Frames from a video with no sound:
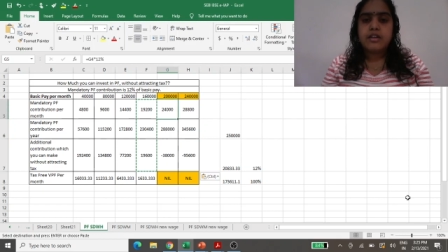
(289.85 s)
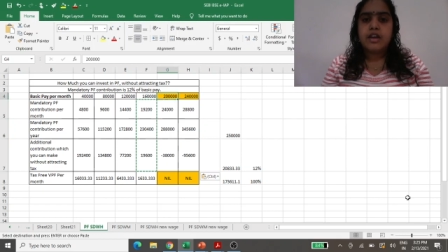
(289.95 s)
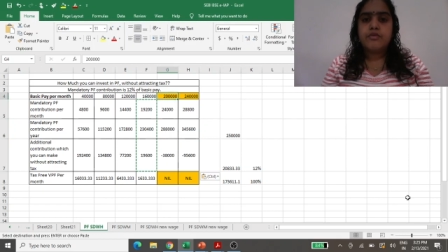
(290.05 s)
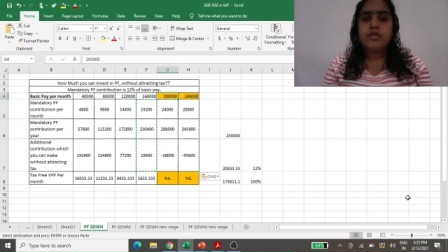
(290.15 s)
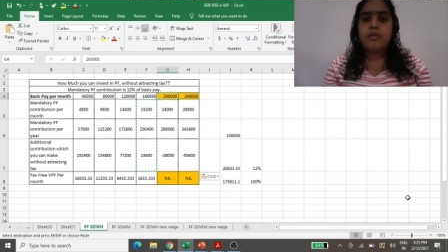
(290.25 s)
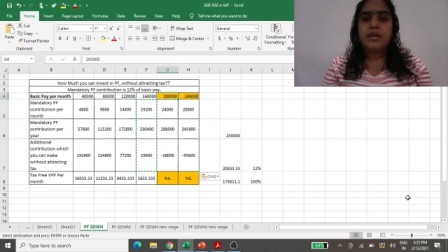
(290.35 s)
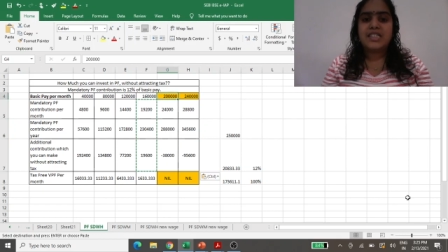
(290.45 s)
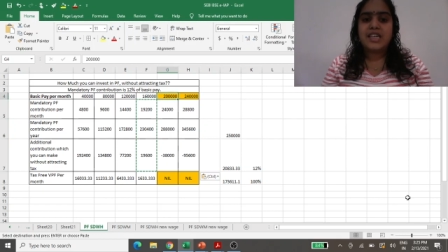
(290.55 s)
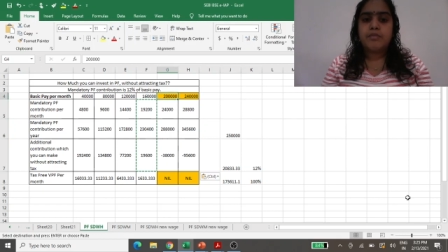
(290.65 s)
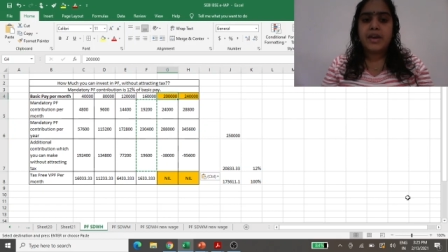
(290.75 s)
if your
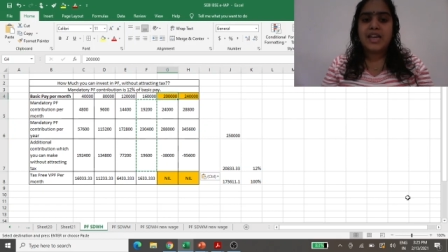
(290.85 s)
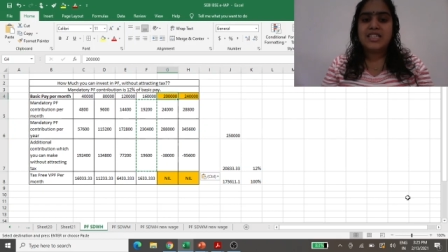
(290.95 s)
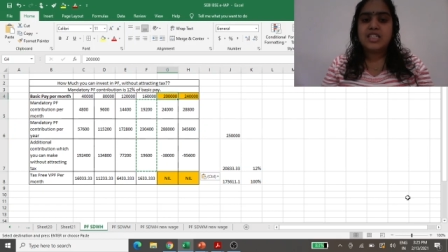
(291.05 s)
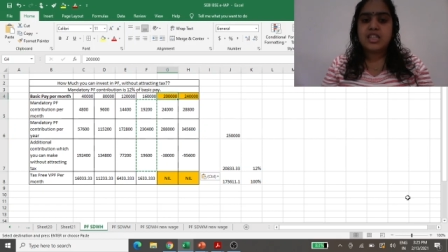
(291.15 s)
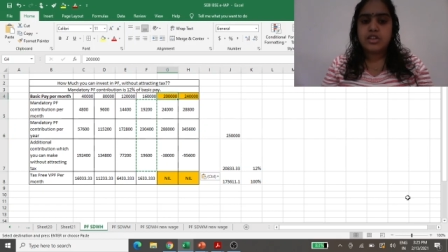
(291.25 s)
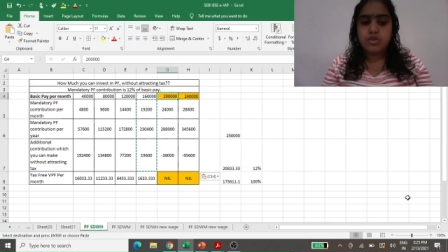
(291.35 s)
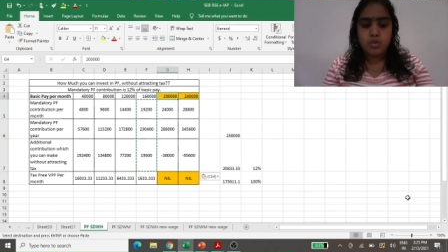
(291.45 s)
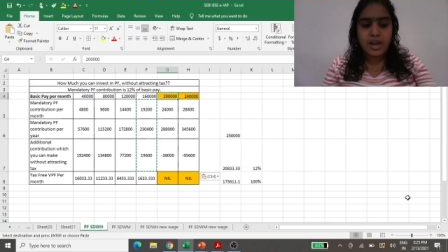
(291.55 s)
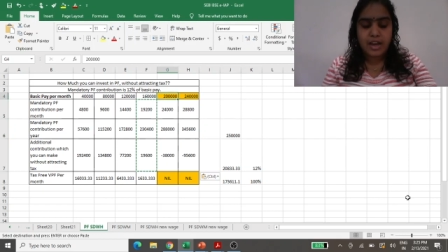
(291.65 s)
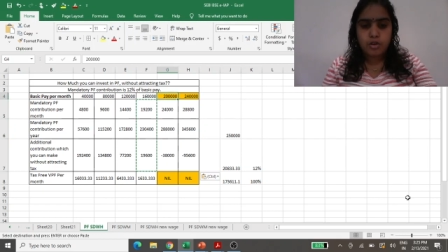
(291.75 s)
basic pay is 2
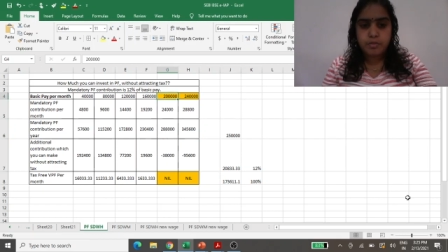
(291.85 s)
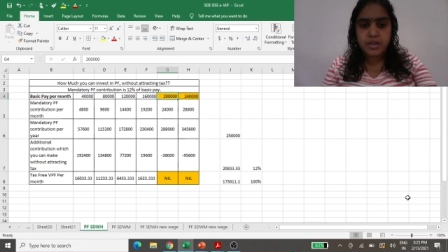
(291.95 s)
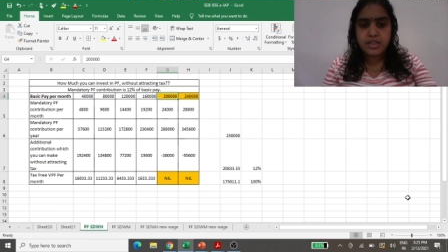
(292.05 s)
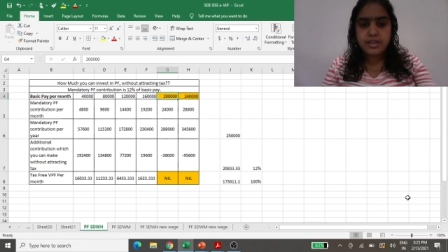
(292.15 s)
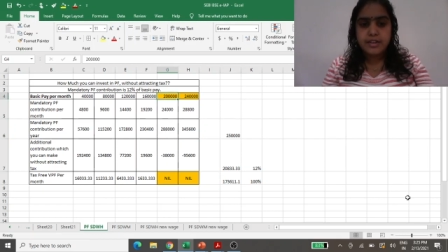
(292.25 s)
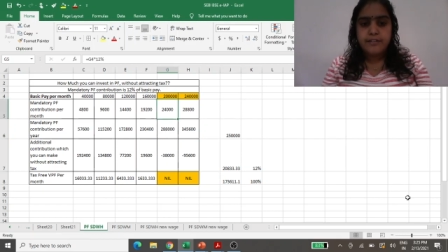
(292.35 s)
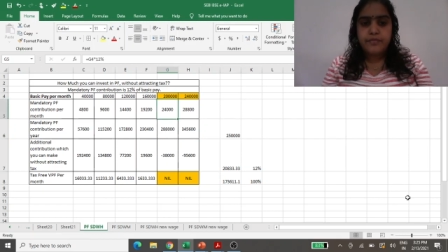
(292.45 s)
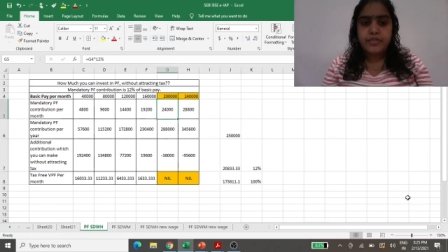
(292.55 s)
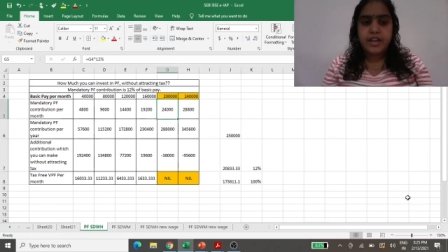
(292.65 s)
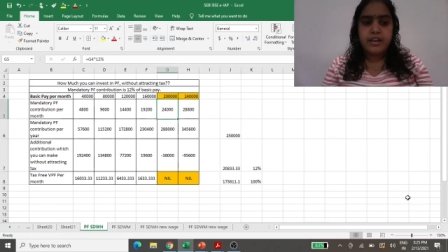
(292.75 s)
lakh rupees
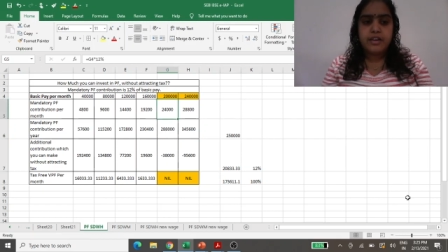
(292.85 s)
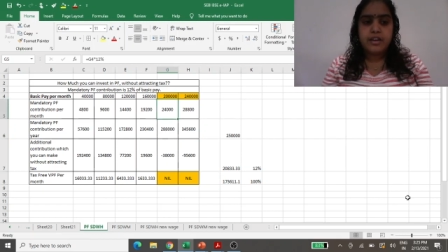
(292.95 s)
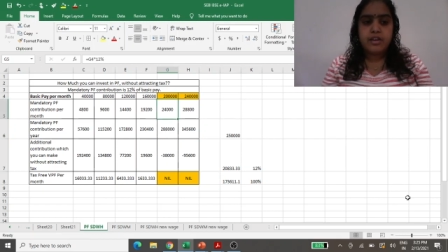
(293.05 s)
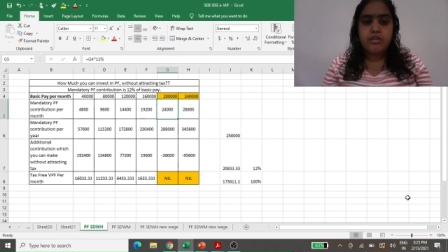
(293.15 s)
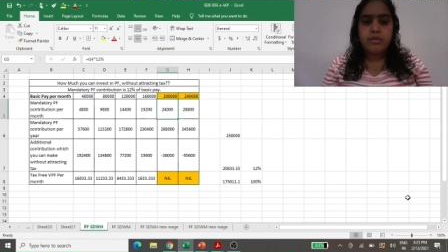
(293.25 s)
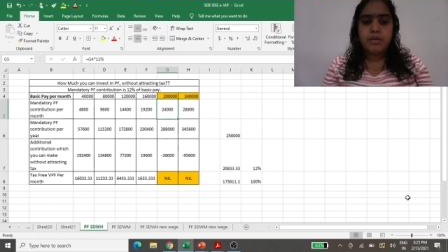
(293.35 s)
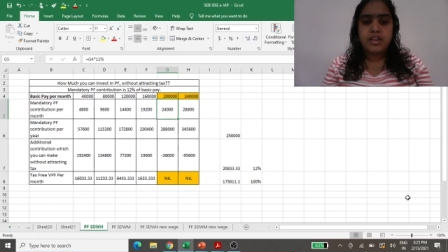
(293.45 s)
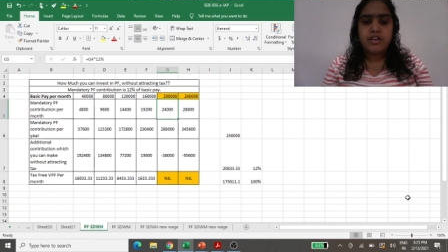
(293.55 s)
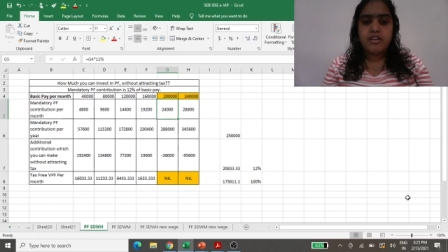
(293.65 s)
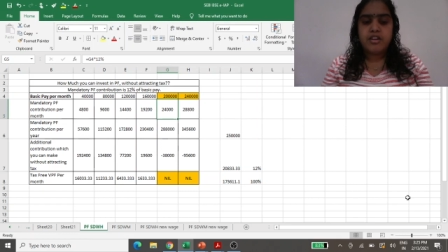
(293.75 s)
then your
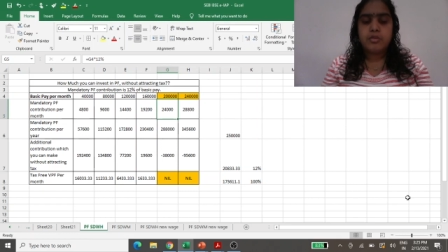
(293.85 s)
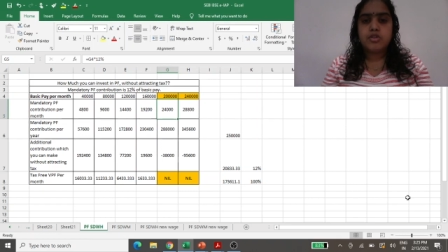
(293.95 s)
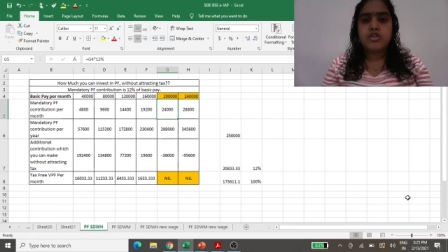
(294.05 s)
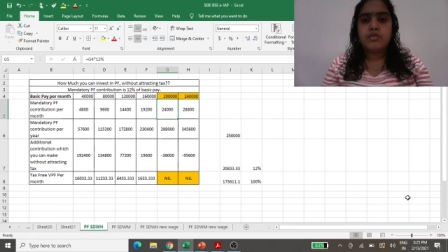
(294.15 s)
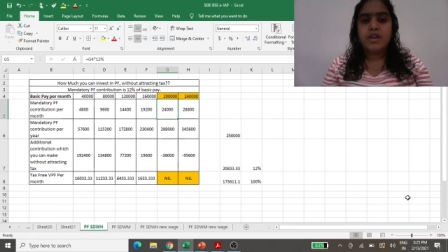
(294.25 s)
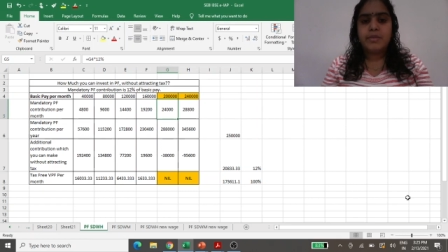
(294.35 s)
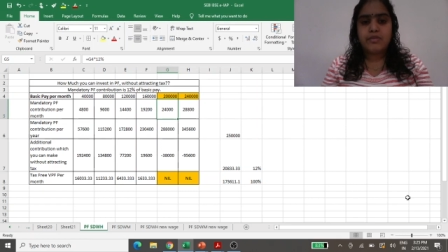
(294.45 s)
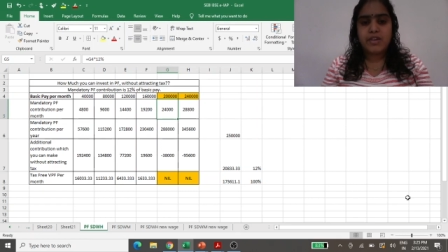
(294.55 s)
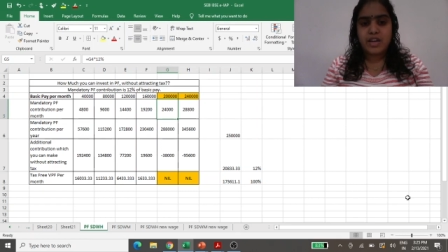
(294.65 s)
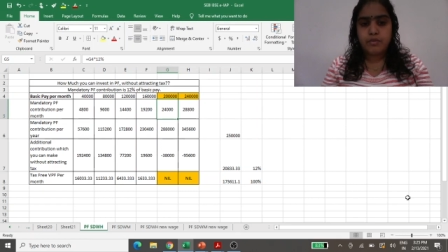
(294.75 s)
monthly contribution will be
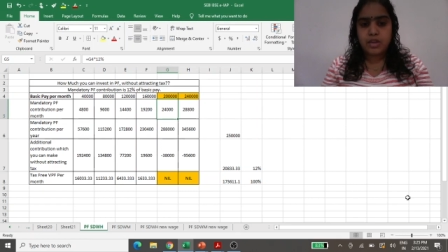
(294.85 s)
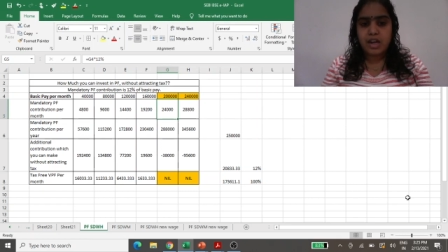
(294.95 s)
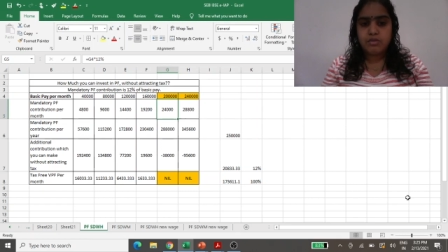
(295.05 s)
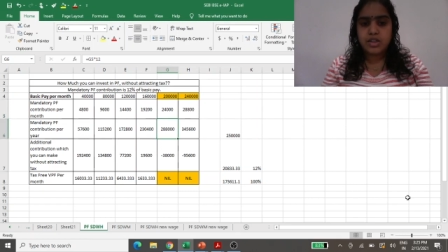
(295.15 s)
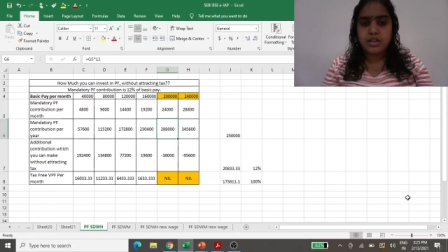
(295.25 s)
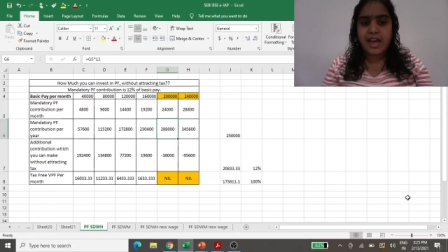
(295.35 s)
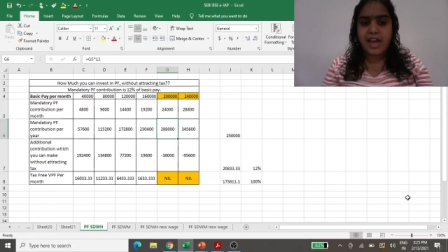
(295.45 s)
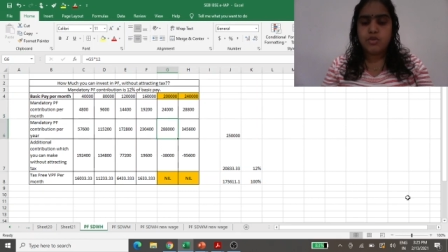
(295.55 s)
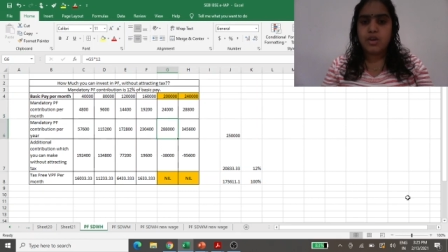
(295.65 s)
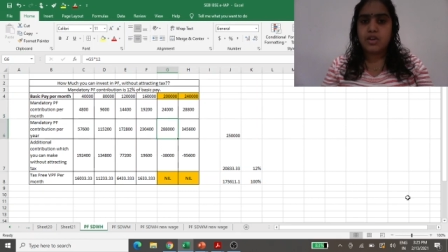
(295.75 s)
24,000,
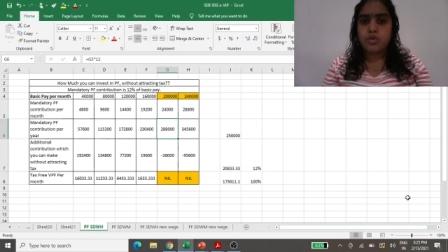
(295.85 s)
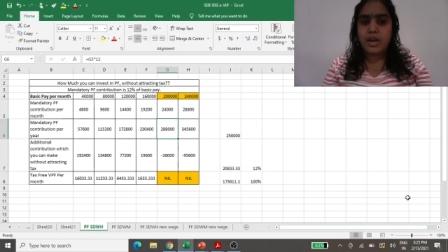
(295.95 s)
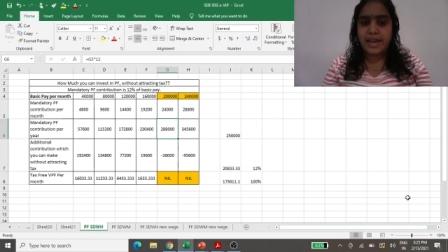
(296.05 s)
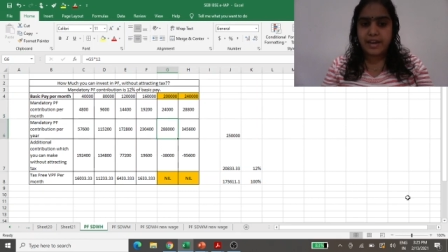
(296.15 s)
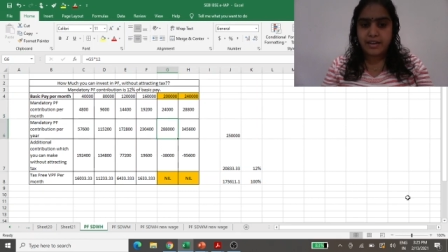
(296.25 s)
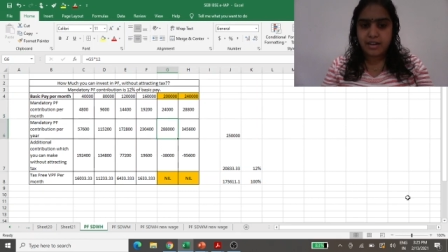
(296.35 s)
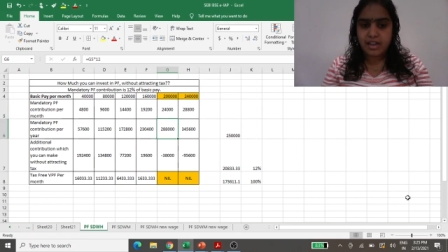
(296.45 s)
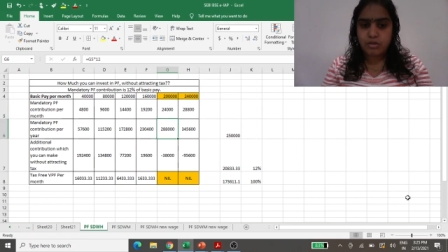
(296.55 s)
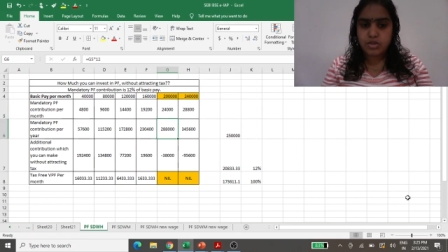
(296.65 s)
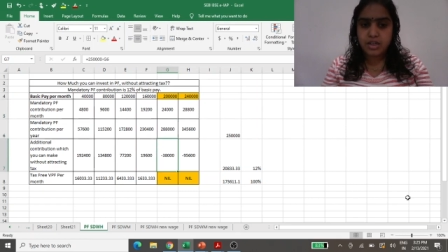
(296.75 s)
annual two eighty-eight
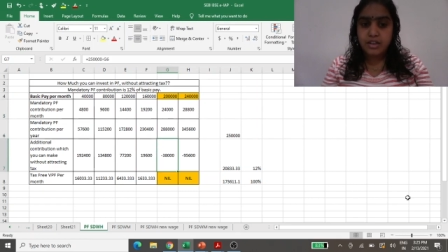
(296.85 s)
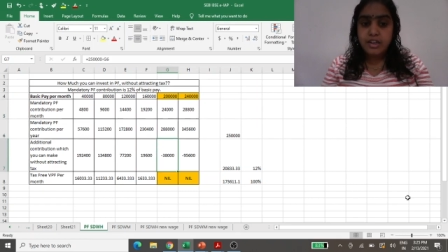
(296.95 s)
thousand.